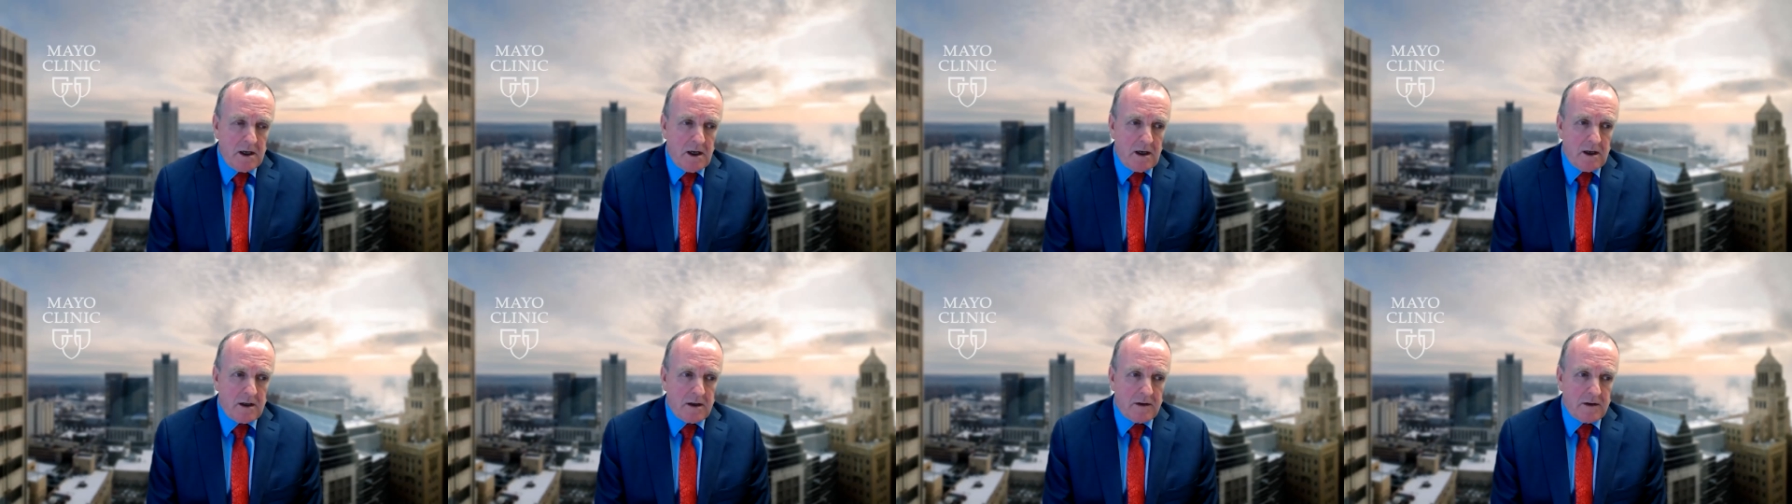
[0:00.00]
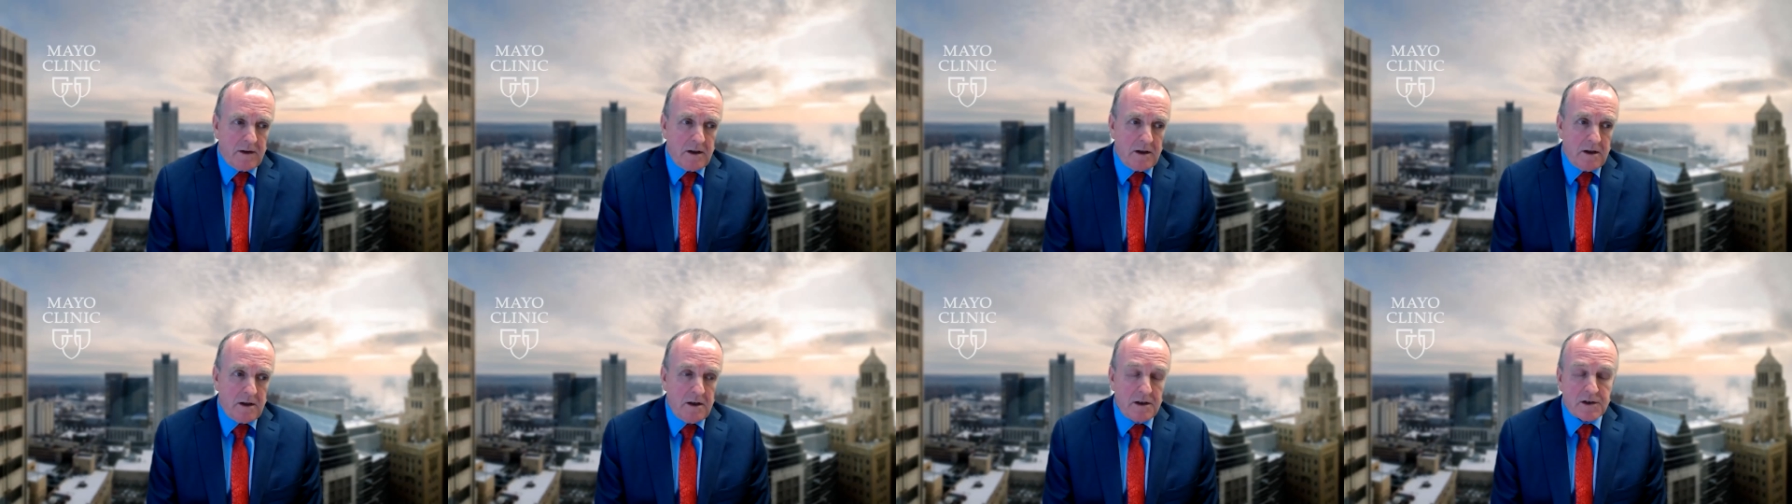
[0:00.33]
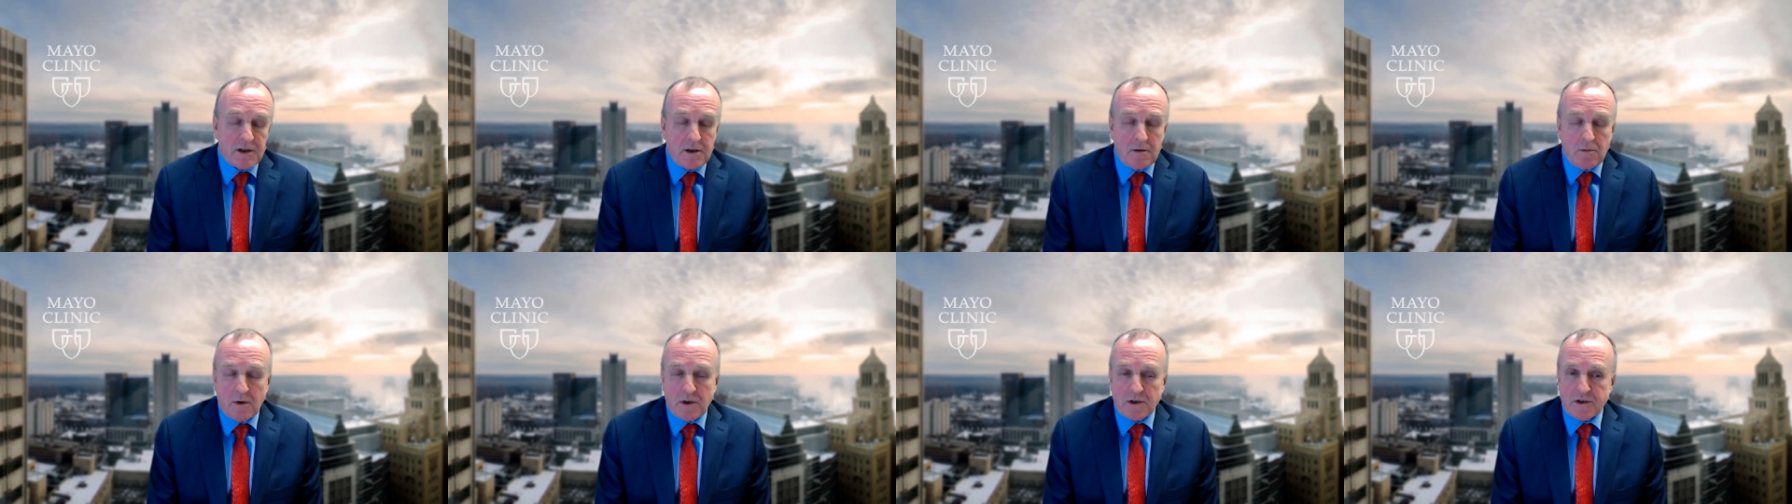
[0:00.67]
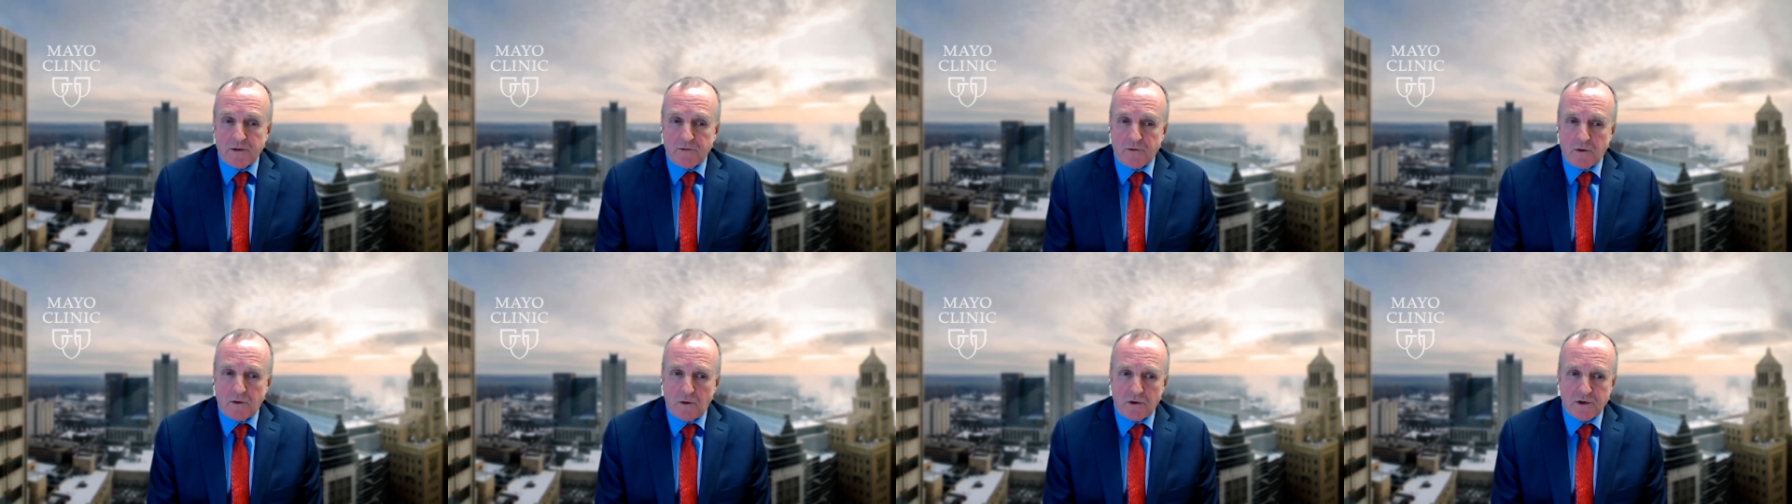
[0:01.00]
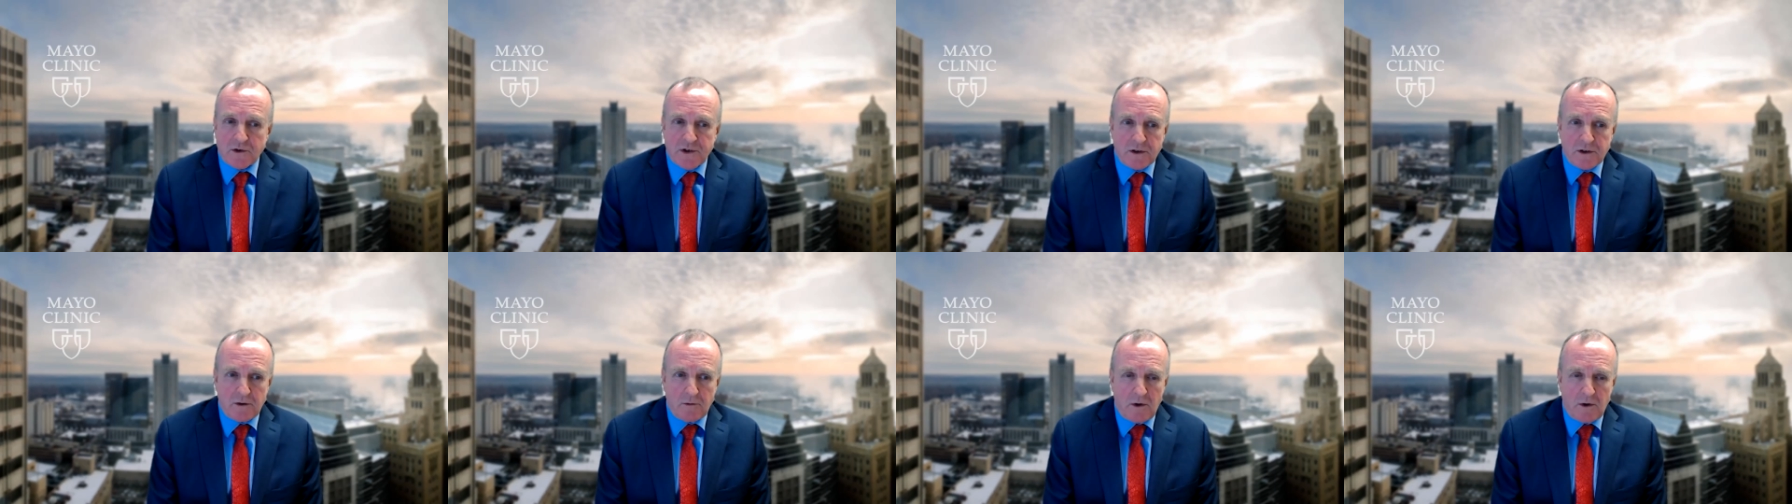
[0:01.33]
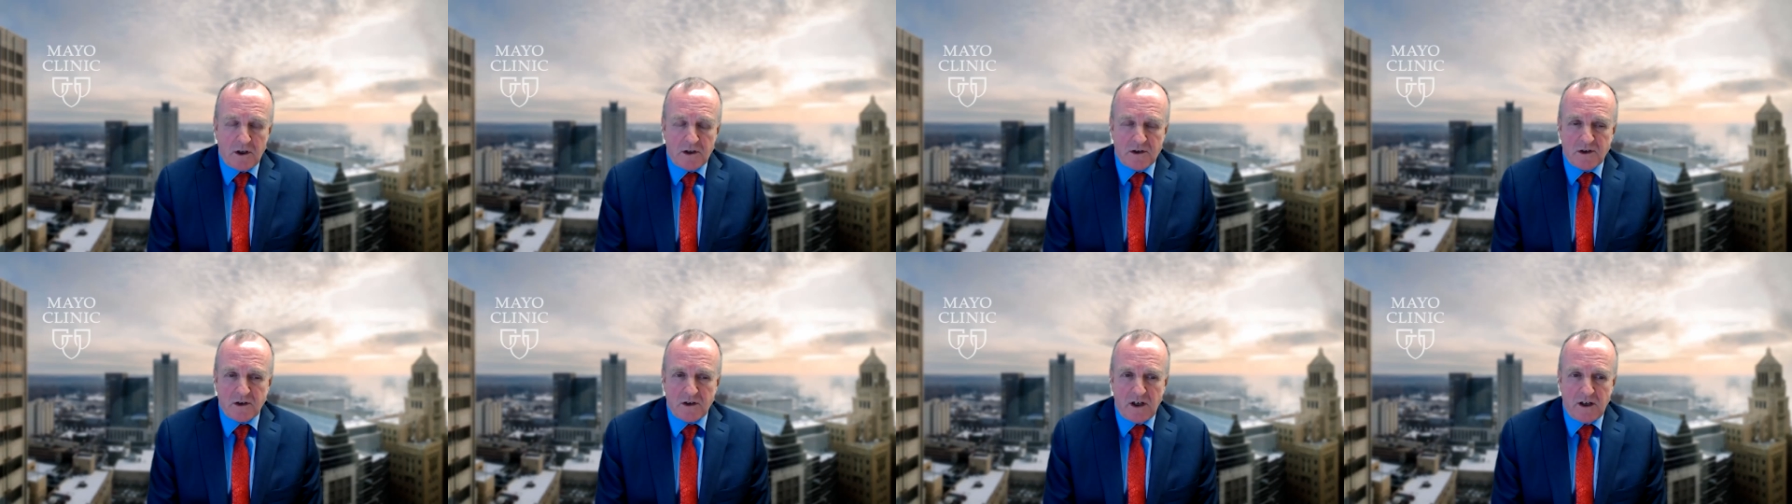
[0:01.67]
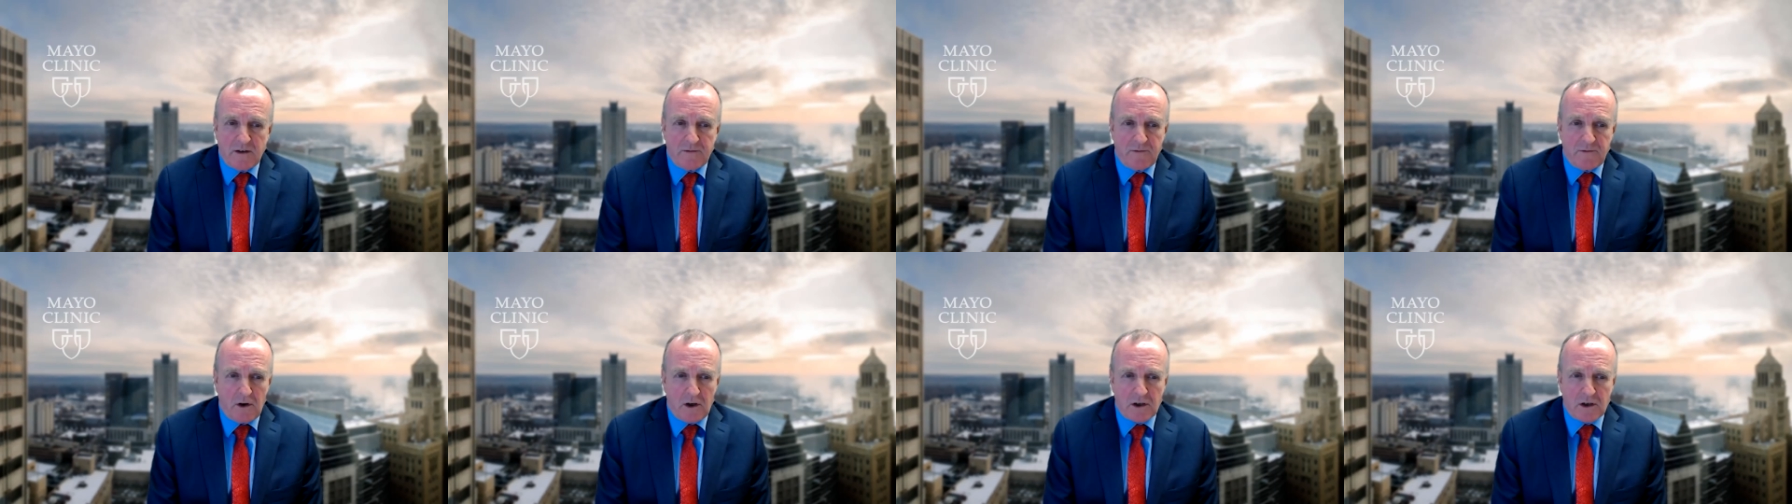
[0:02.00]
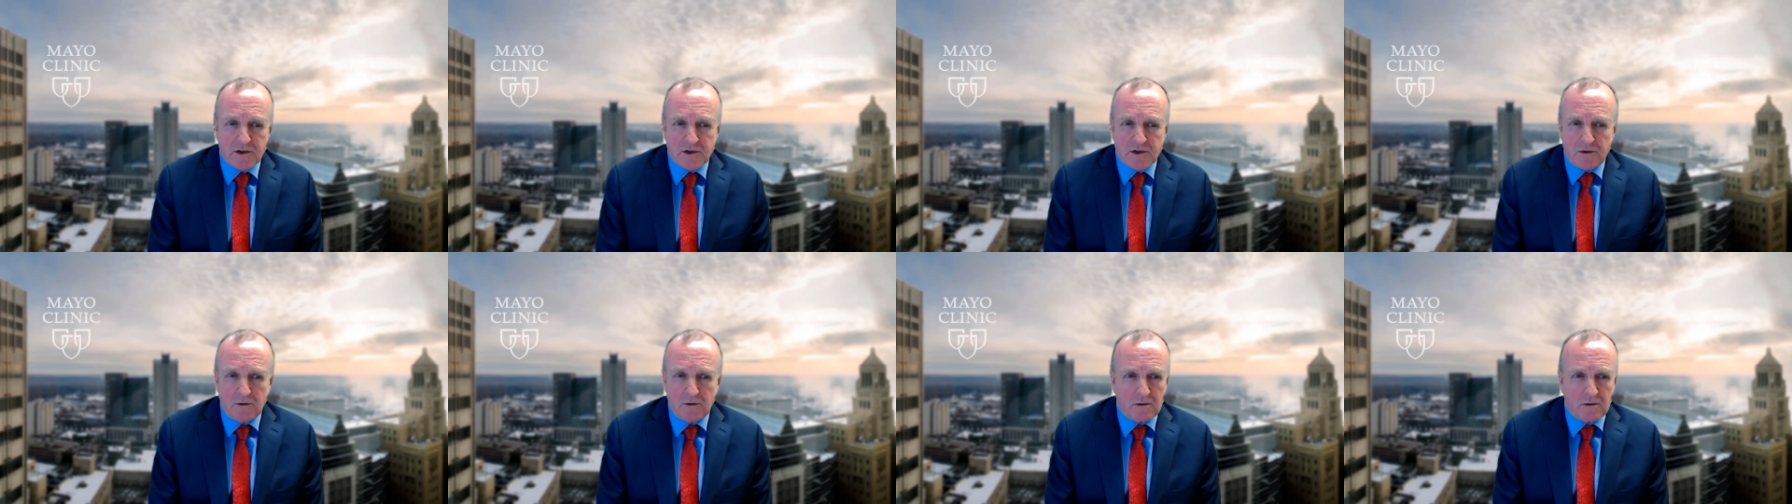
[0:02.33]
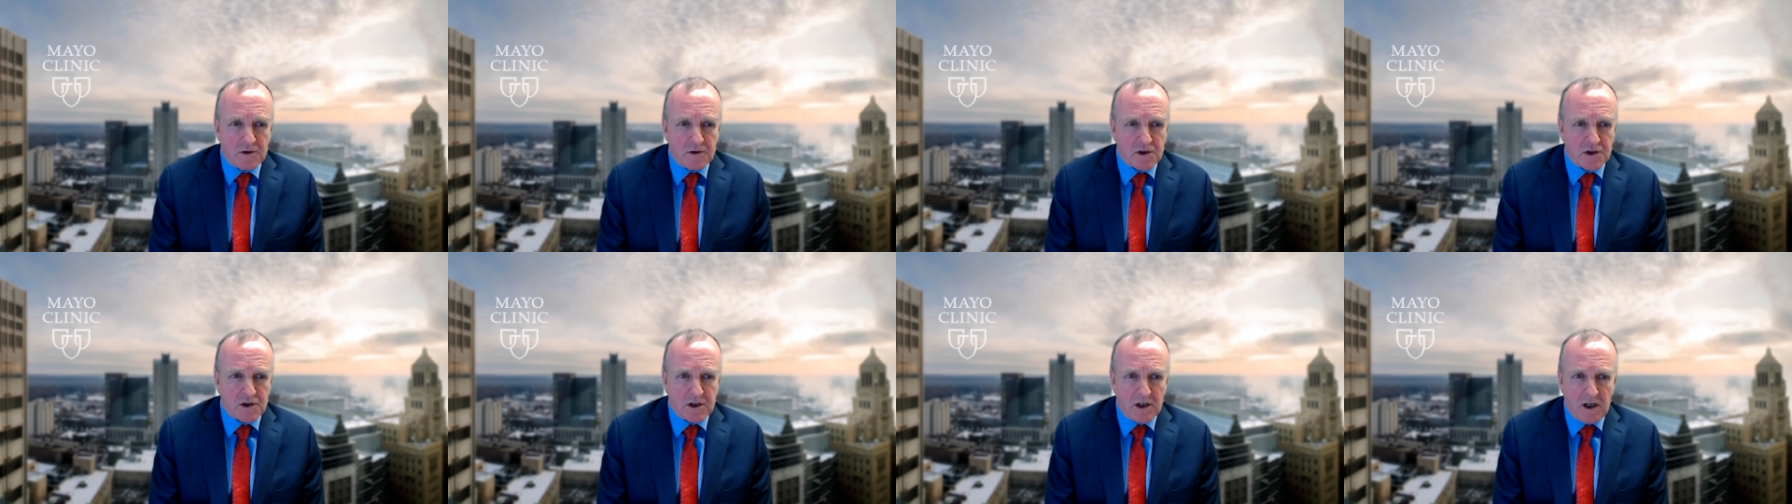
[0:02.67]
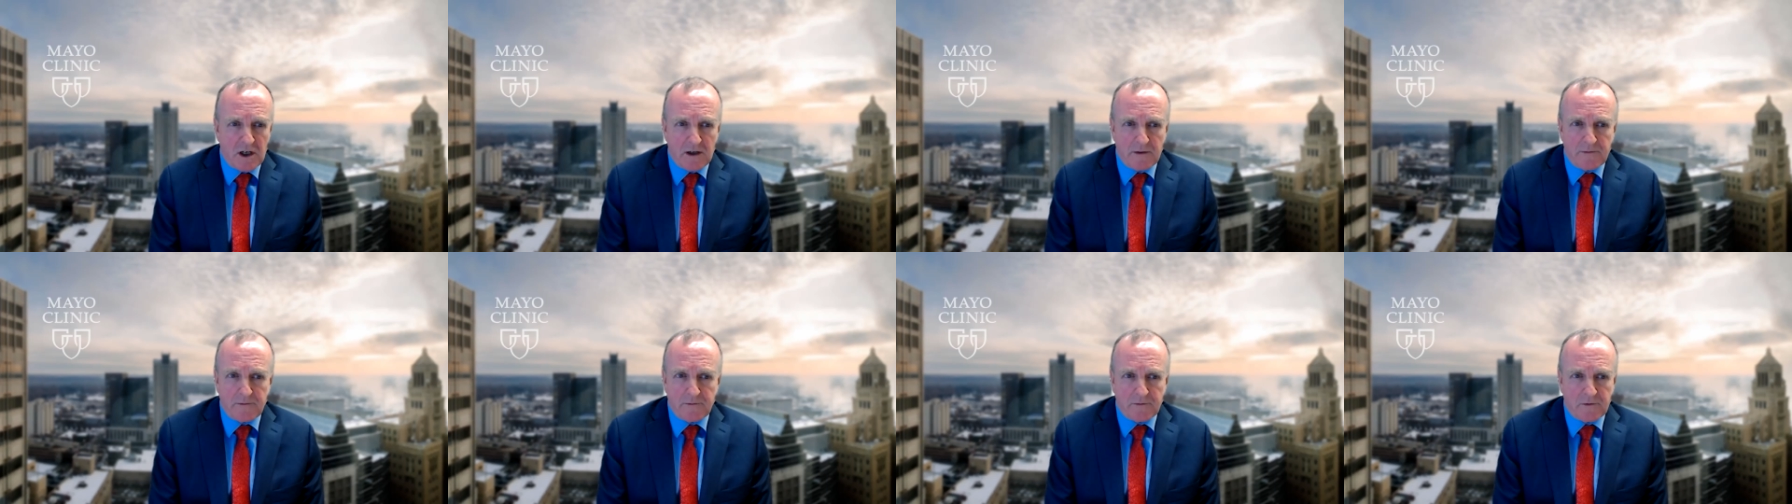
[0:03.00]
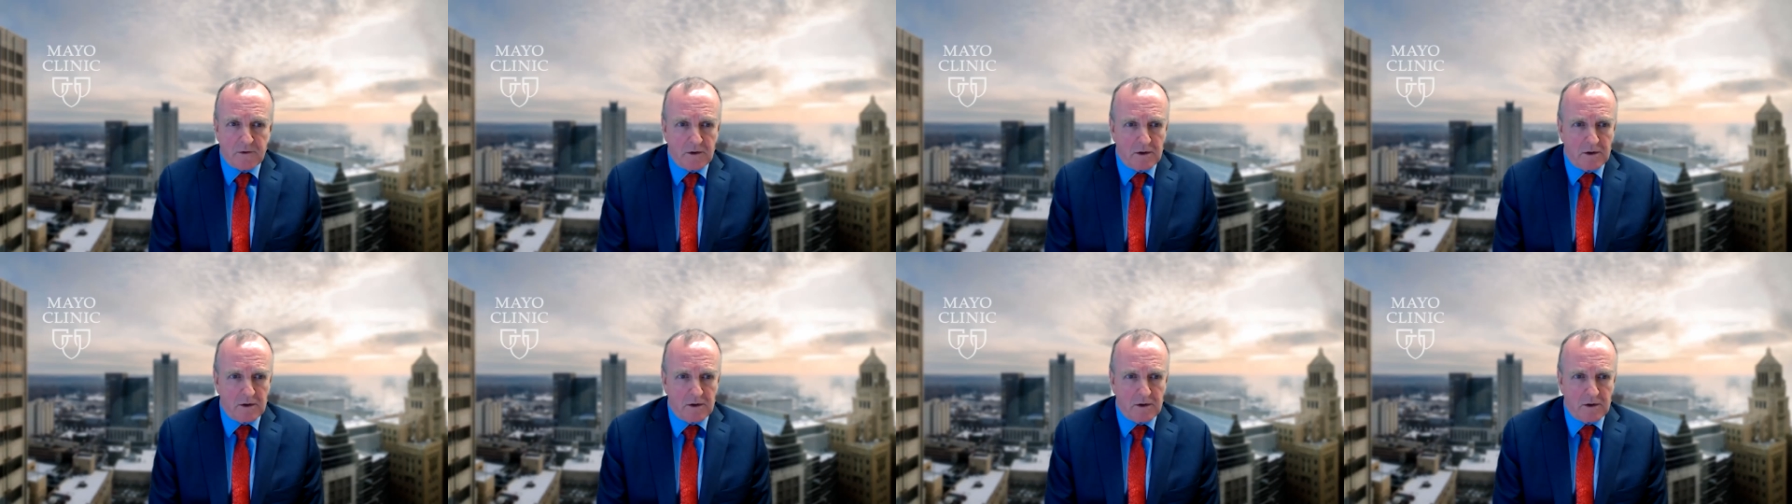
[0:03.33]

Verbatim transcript: Uh, the easy ones, of course, are the ones that have osteo and shaft